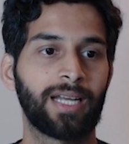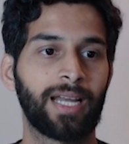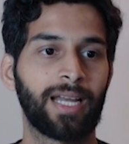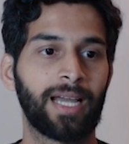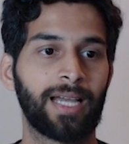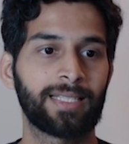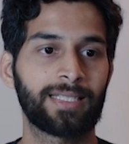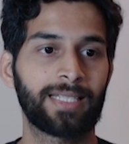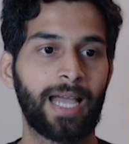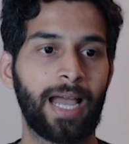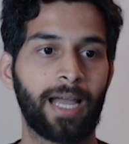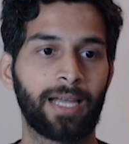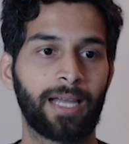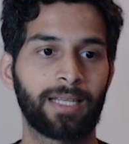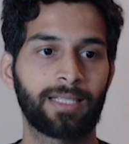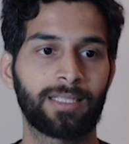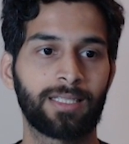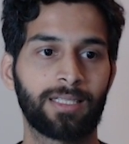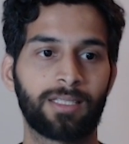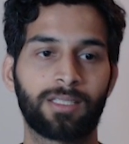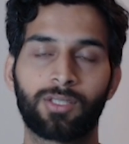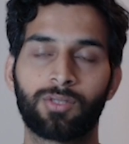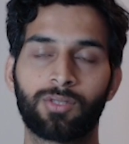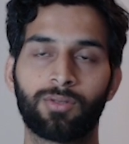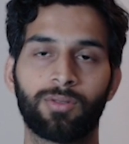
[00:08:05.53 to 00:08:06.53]
has
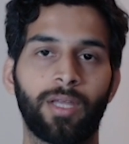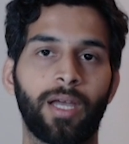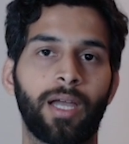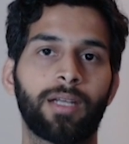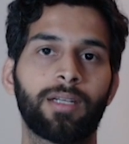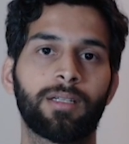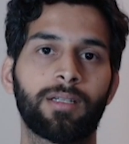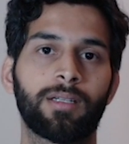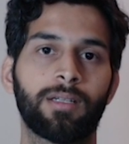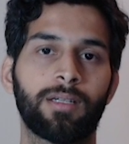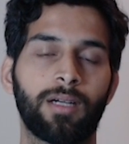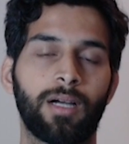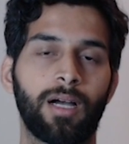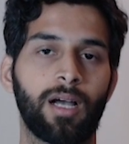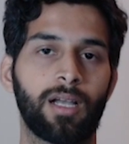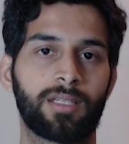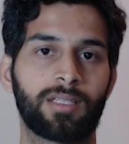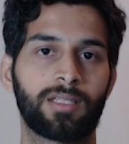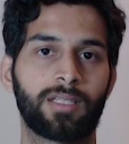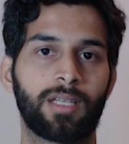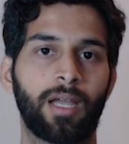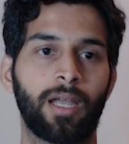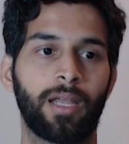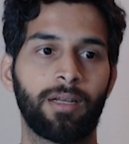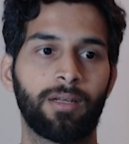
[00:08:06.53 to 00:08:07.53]
access to that
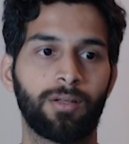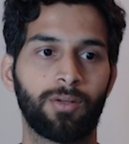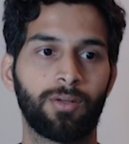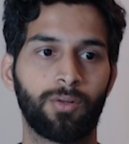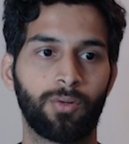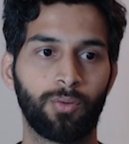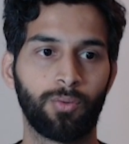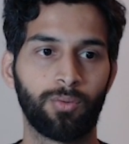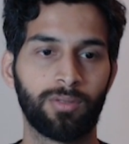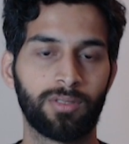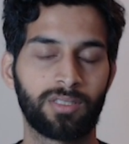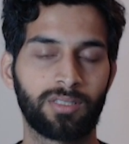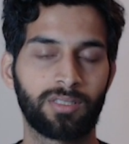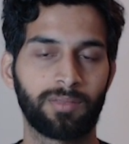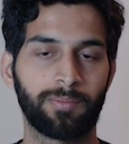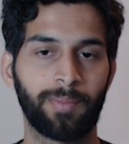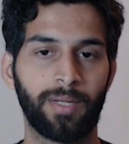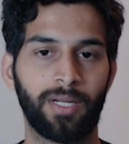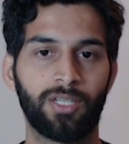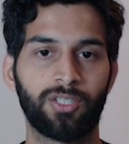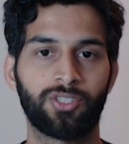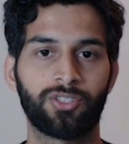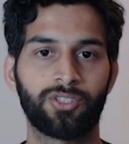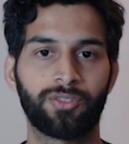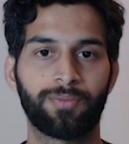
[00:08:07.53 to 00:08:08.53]
assigned roles
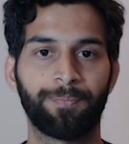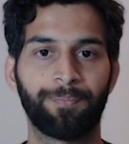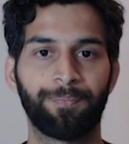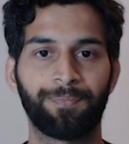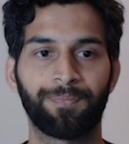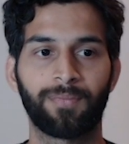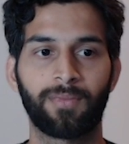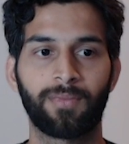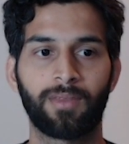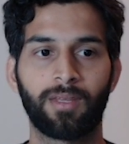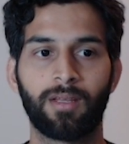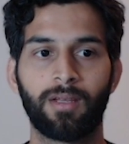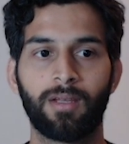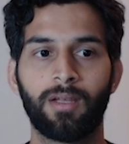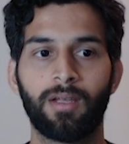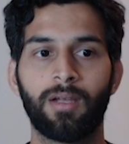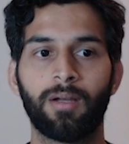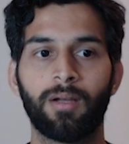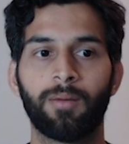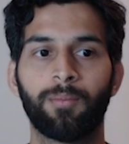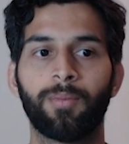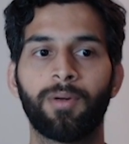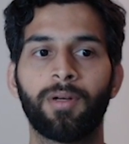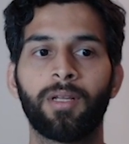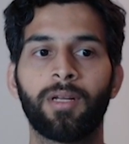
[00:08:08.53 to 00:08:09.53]
page.
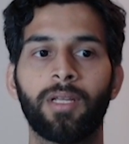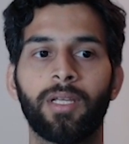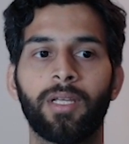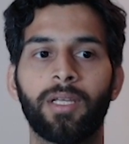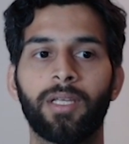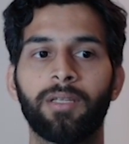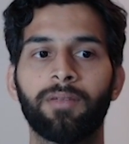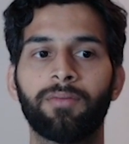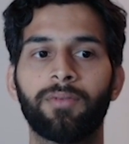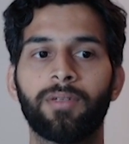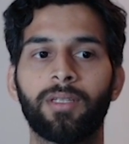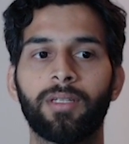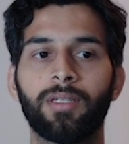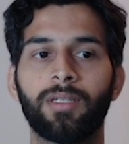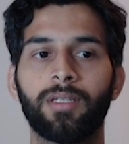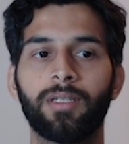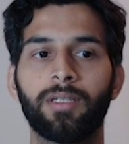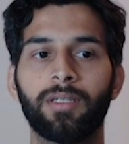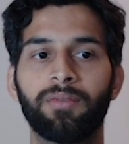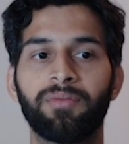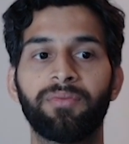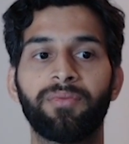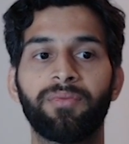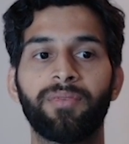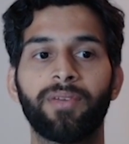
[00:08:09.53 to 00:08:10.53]
But even
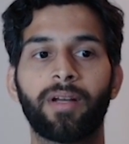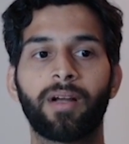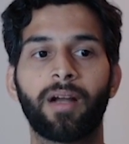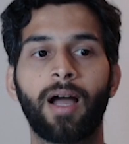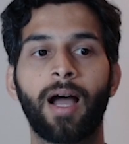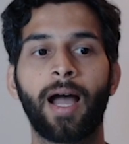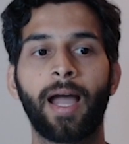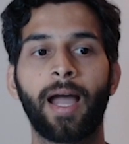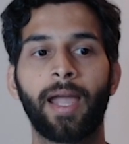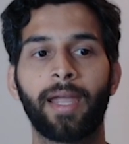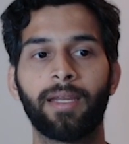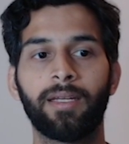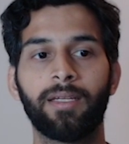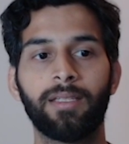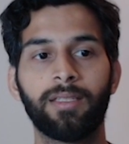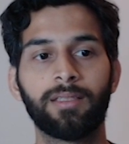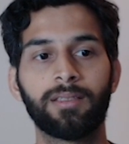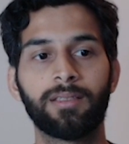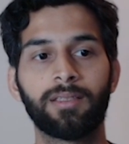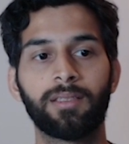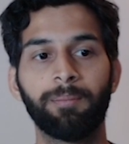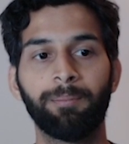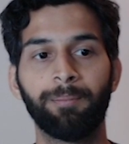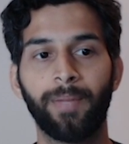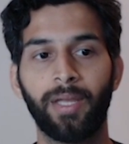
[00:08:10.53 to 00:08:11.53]
if we are hiding
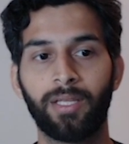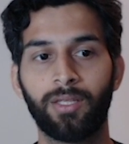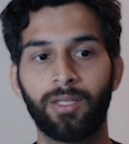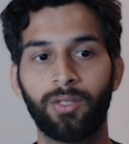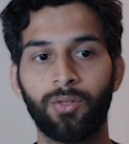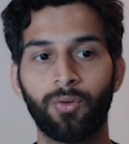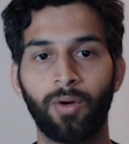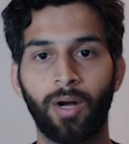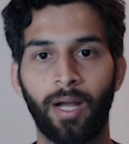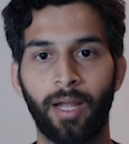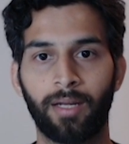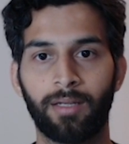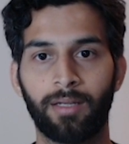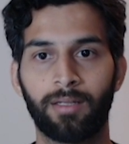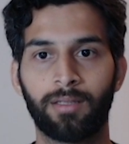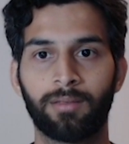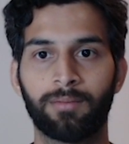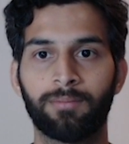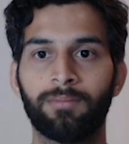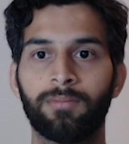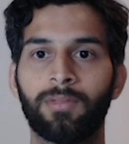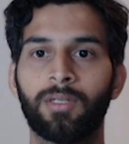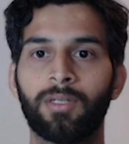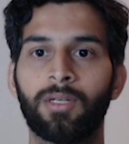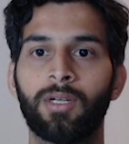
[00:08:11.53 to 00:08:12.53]
the menu
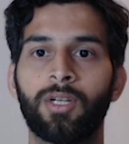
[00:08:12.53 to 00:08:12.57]
item,